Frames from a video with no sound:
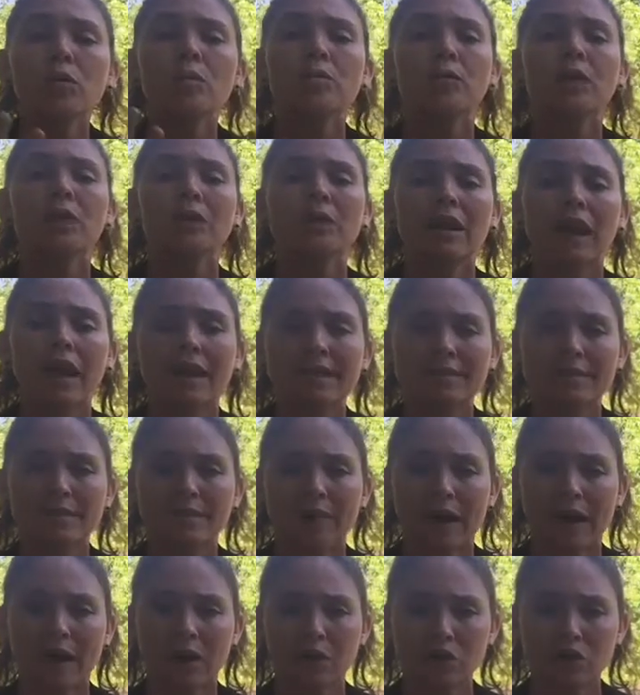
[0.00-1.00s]
or lots of
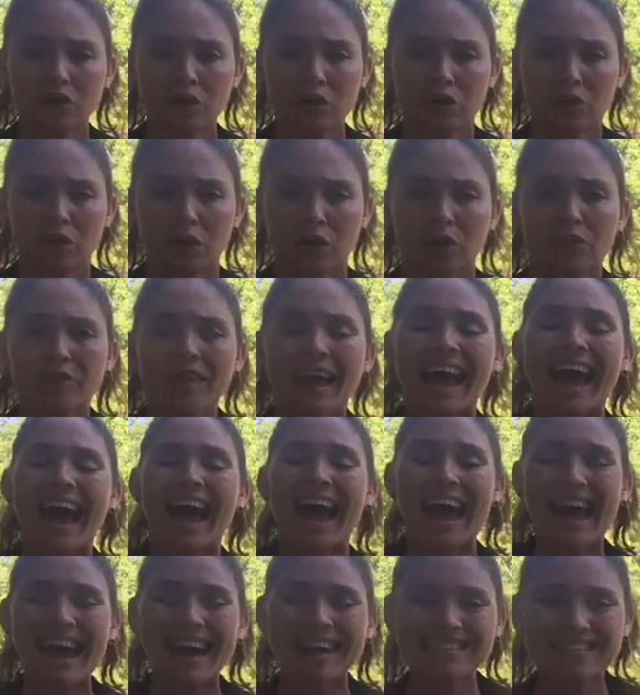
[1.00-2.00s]
algae growth,
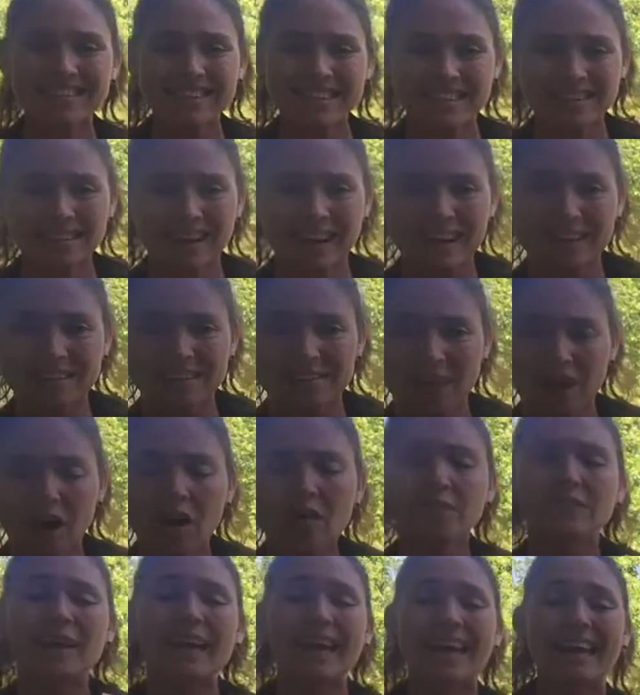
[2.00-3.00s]
as it dies
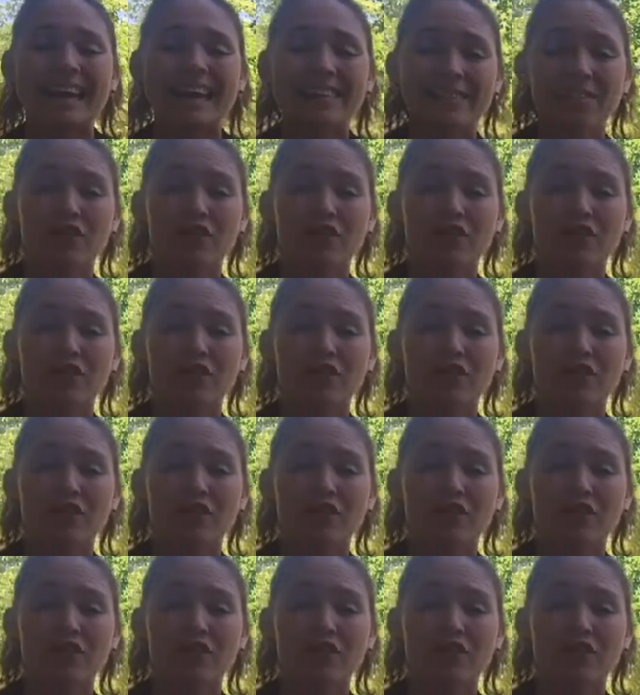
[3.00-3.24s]
off, it's